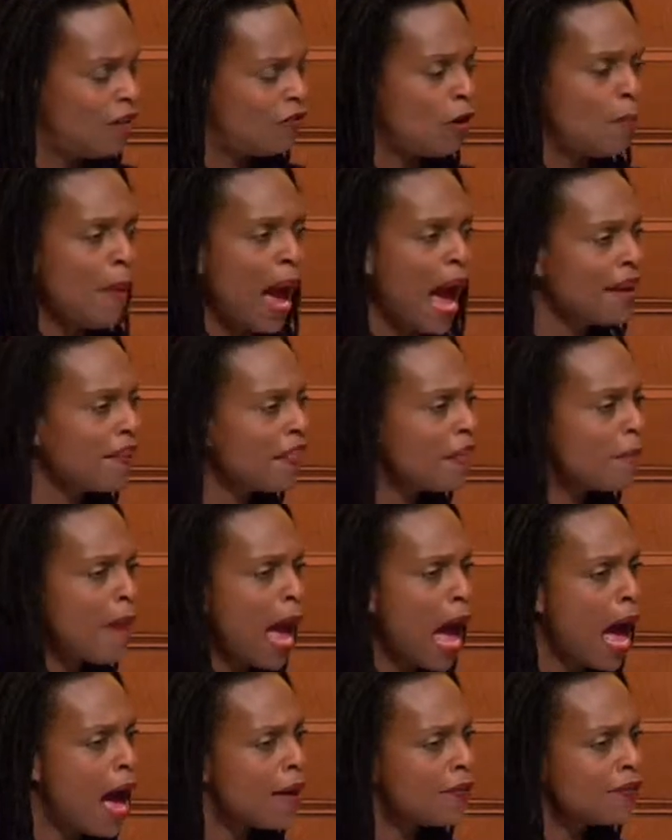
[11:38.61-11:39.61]
From out of the
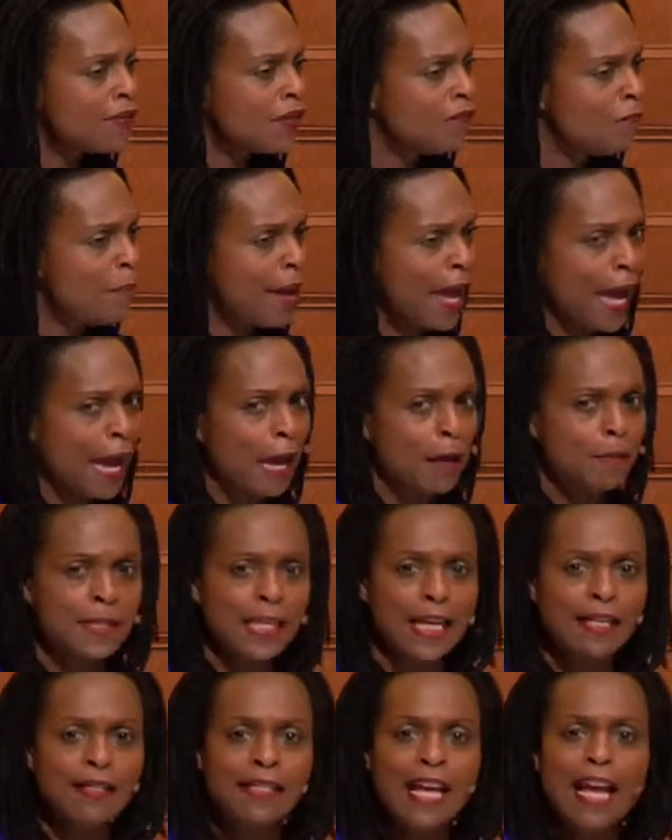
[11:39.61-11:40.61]
mouths of babes,
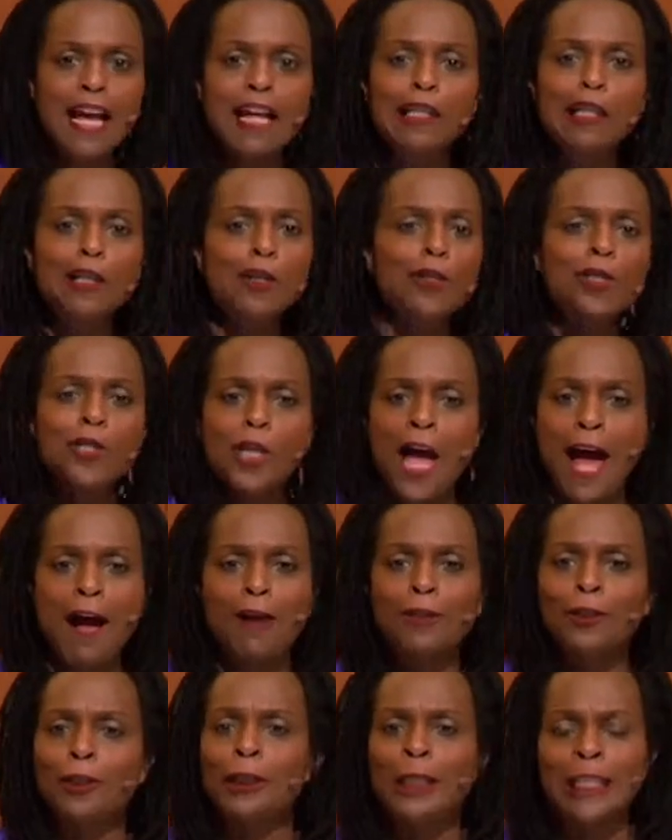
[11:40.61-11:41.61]
they say a little
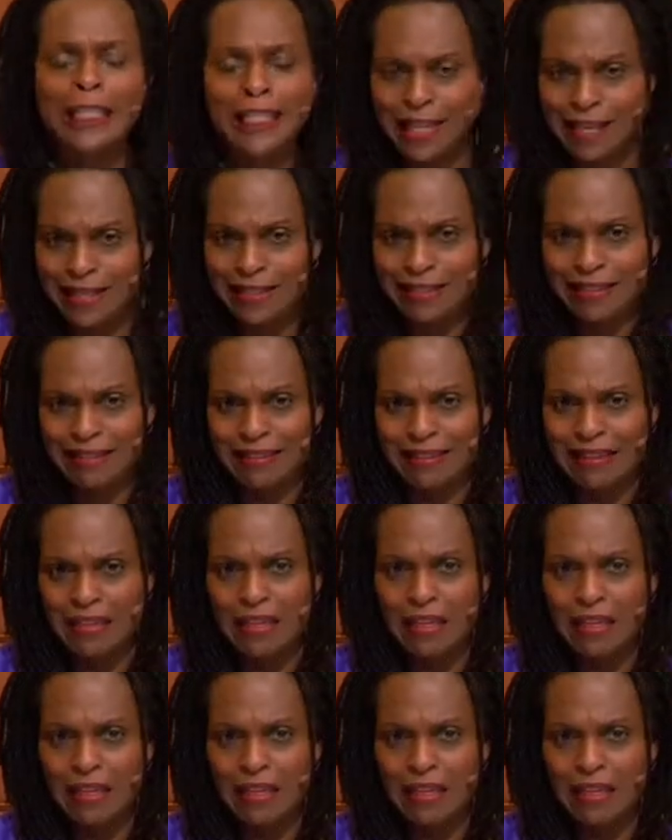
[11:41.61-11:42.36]
child will lead us.